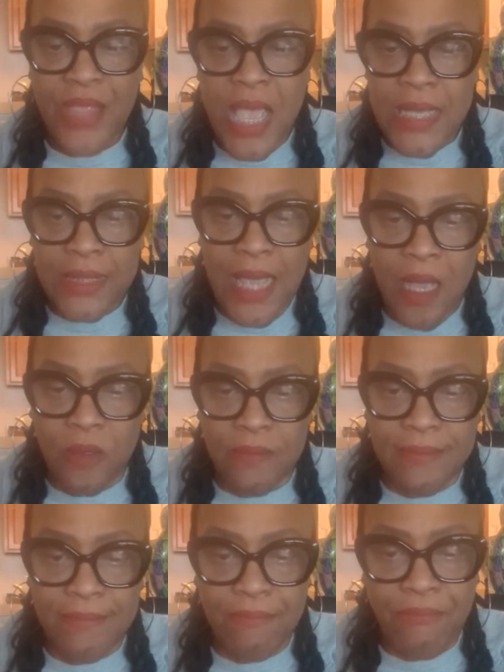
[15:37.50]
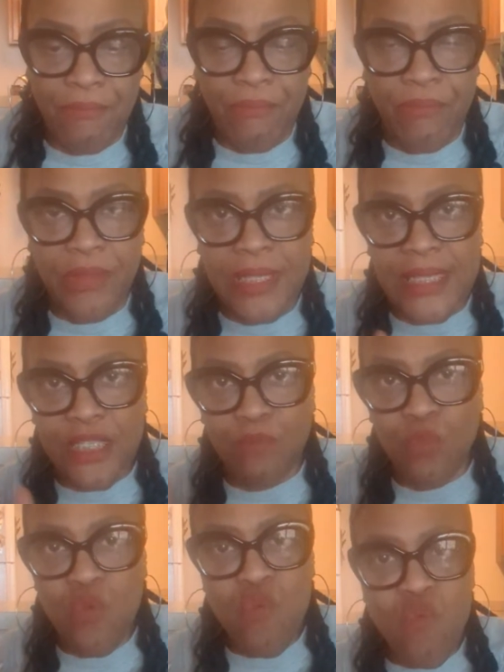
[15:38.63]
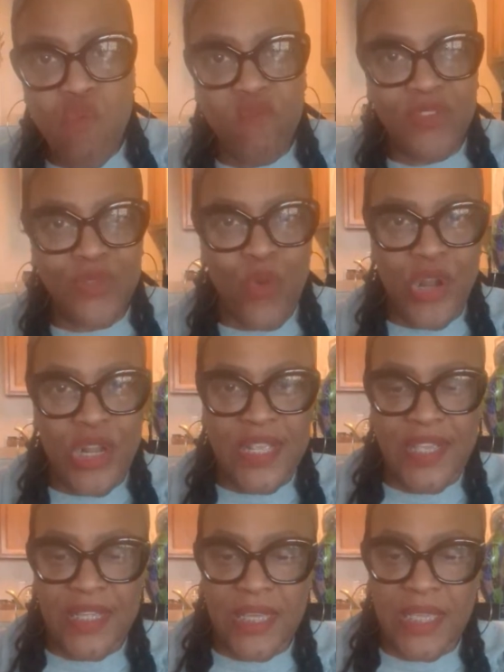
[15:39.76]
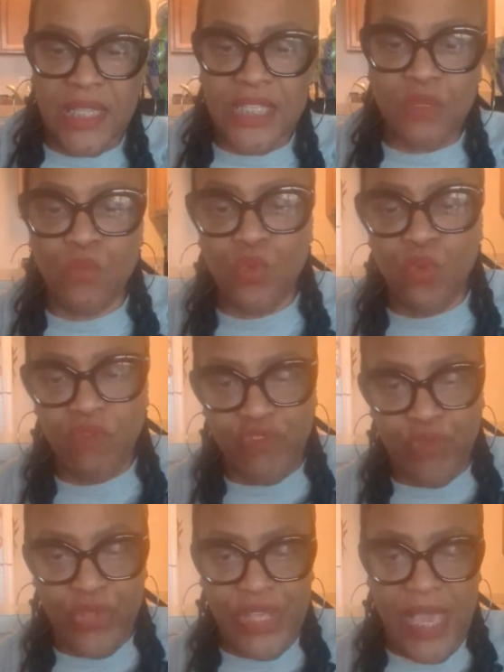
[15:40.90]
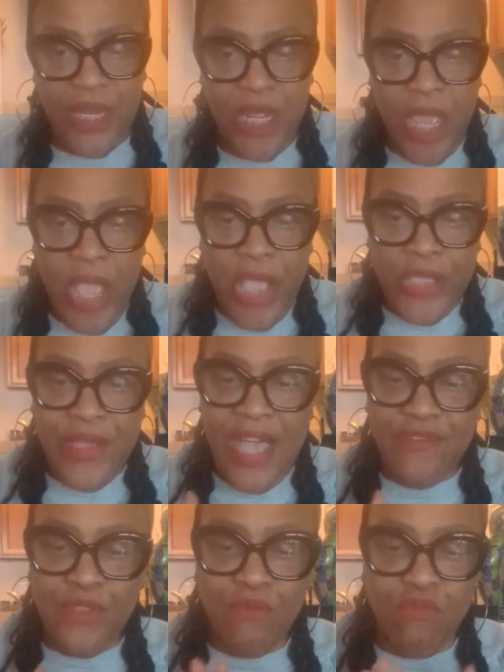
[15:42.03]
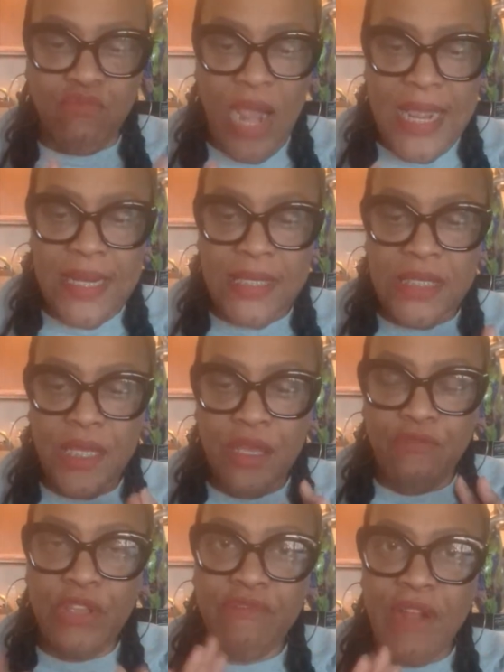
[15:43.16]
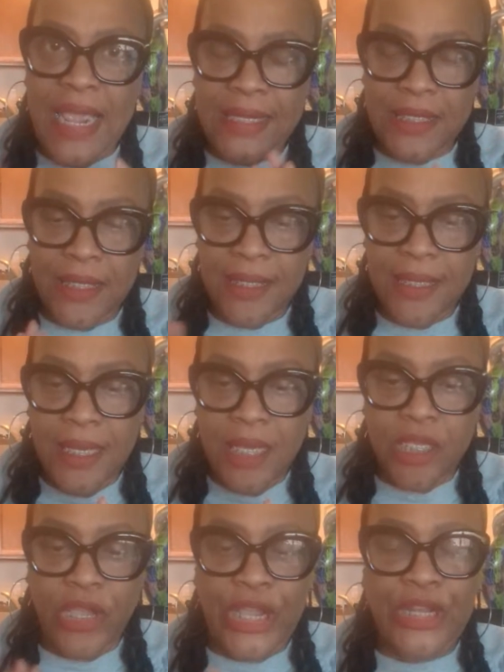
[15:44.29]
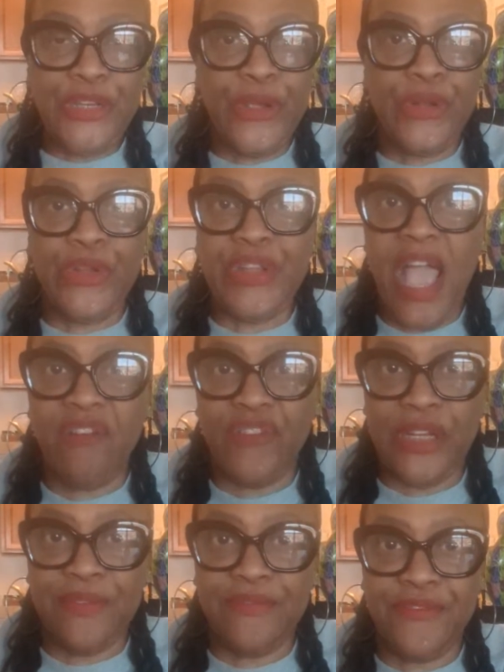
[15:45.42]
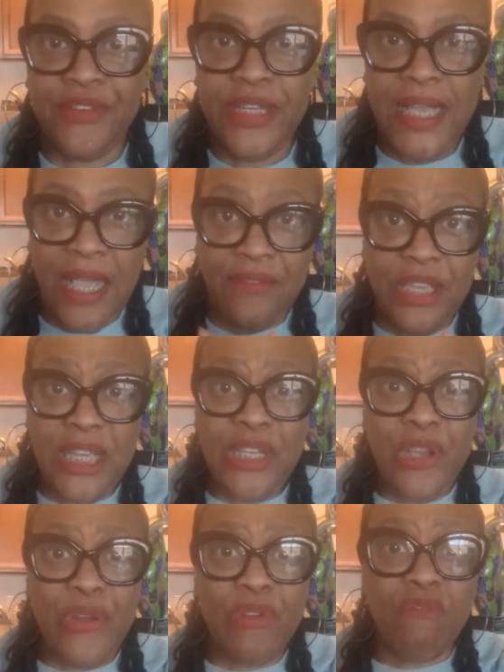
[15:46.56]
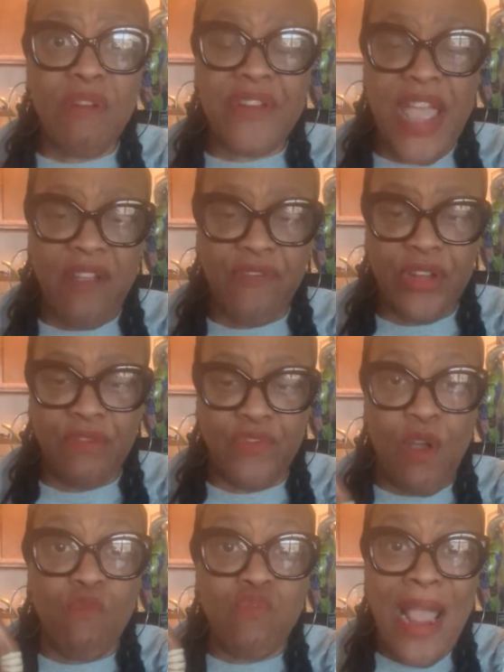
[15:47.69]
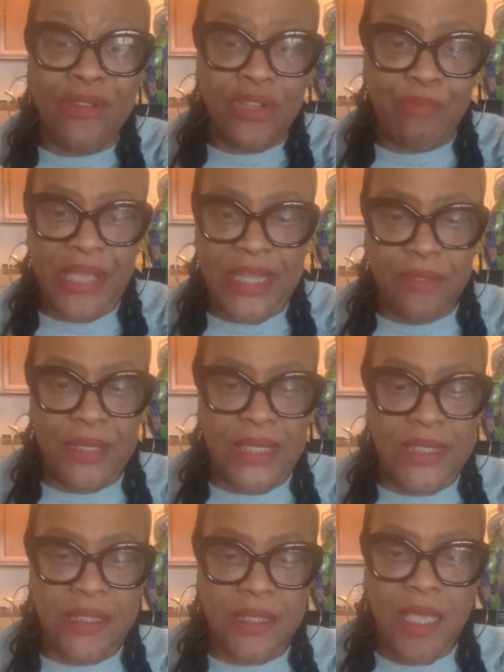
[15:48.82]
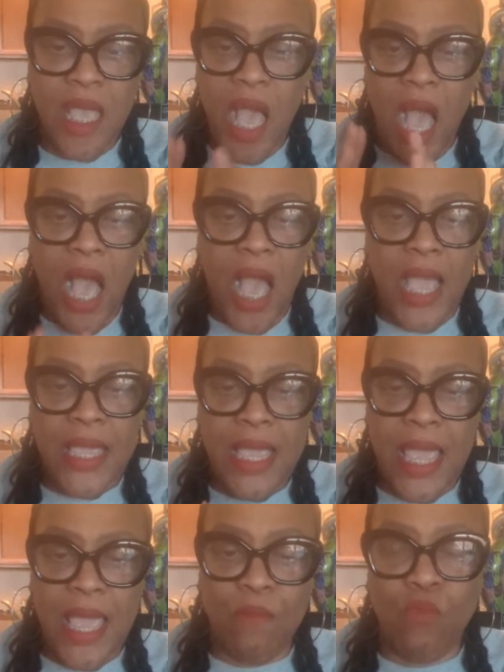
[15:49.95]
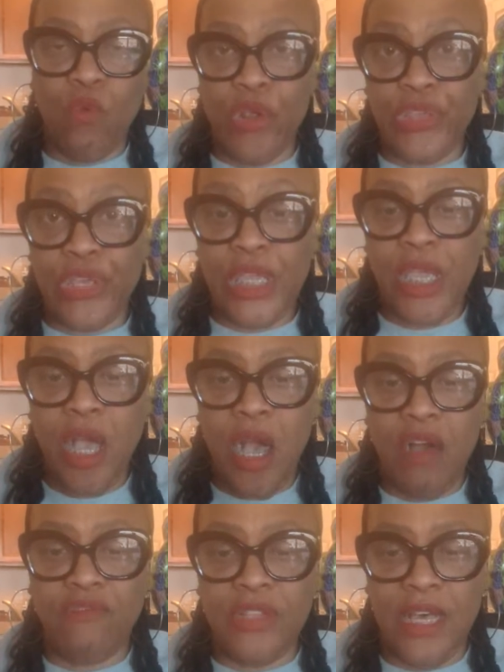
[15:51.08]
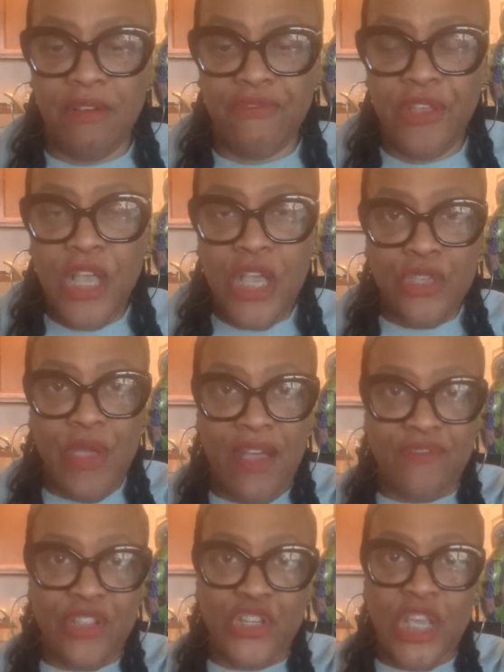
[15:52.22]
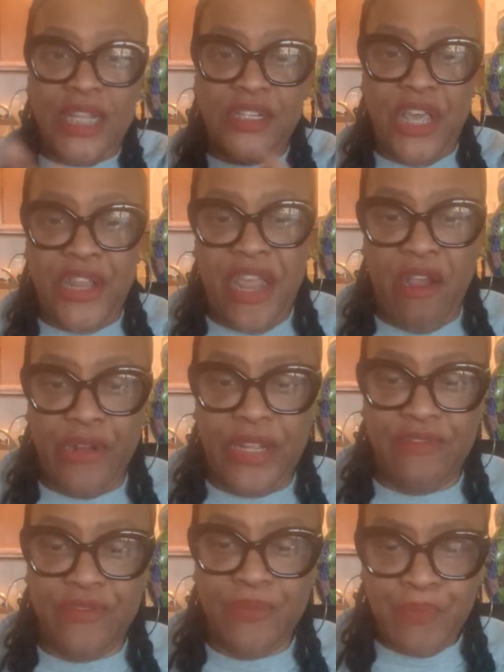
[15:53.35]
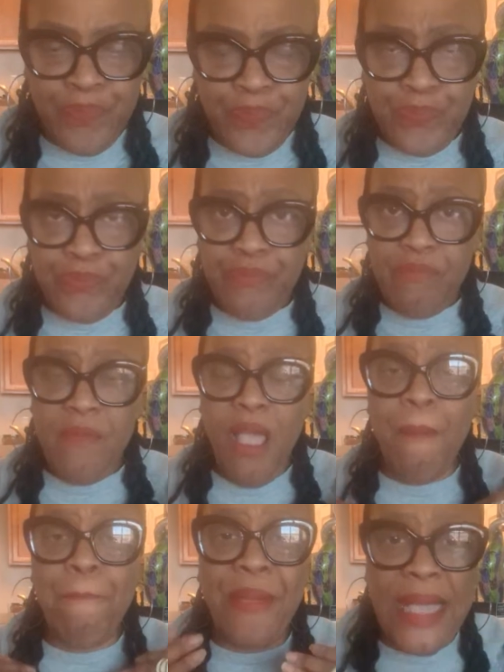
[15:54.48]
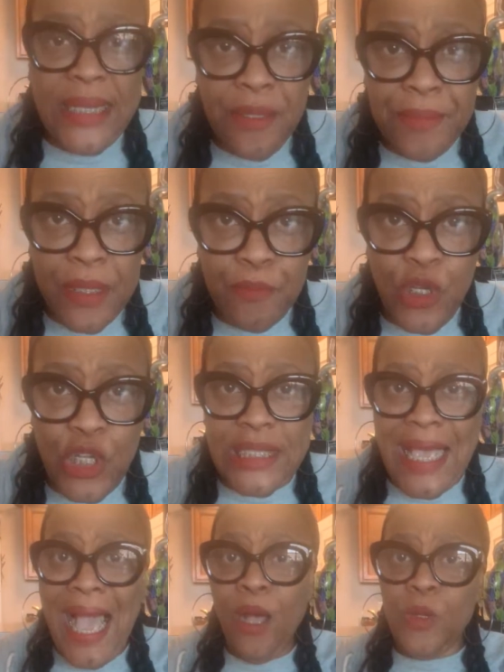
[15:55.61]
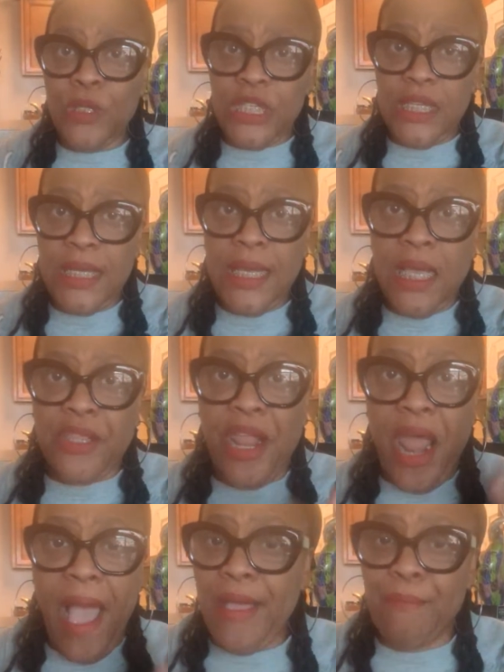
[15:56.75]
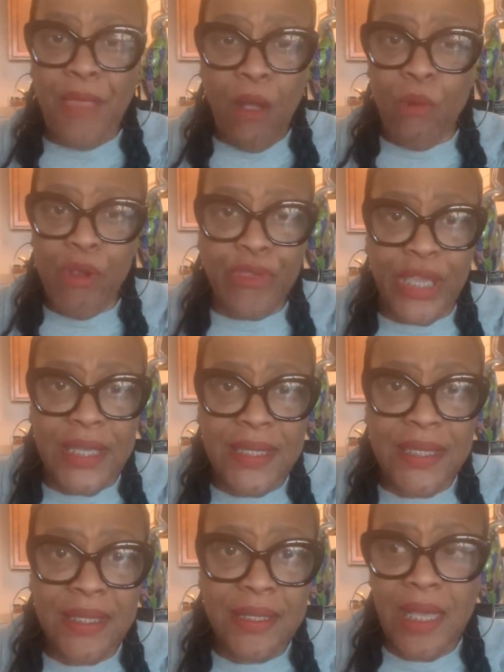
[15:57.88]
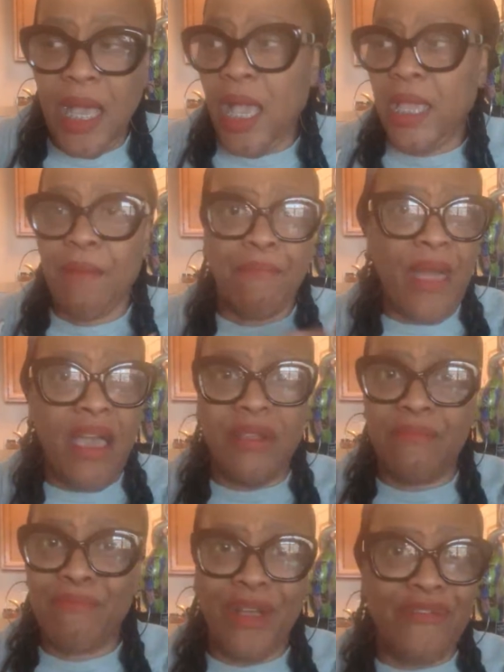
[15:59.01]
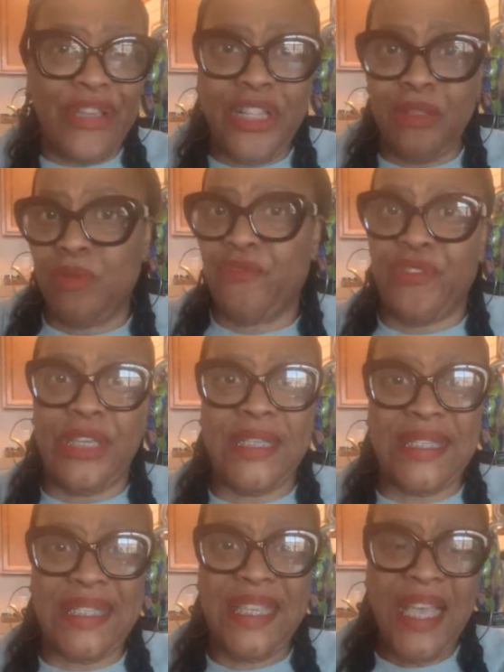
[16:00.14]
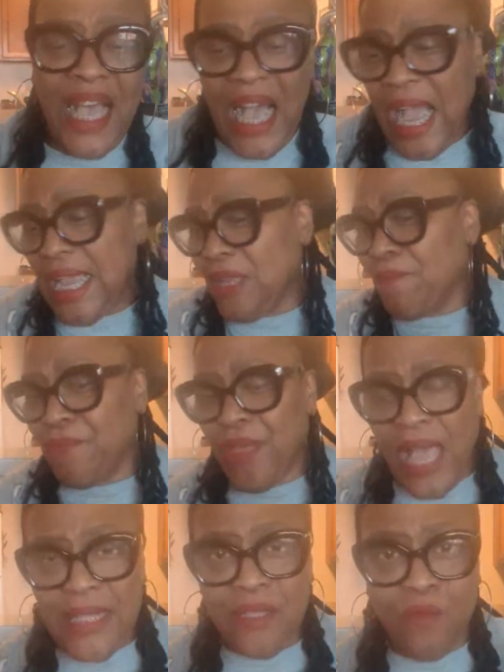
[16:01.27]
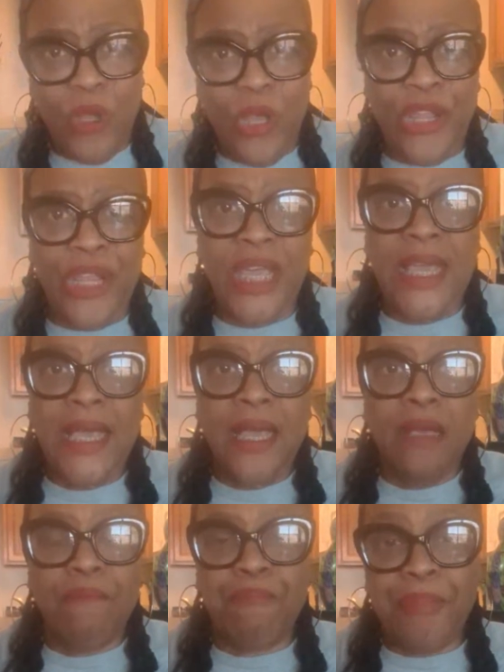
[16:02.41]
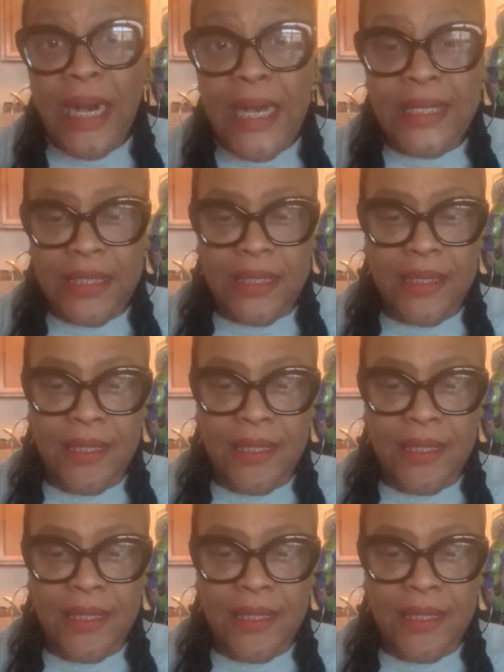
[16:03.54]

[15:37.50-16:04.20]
Now, let's move toward healing. Let's move toward that. You have to rewrite your internal narrative. And the internal narrative around abandonment is I am worthy of love. You have to change that narrative. Abandonment puts out that I am not worthy. I am not available for this. I am not the one. But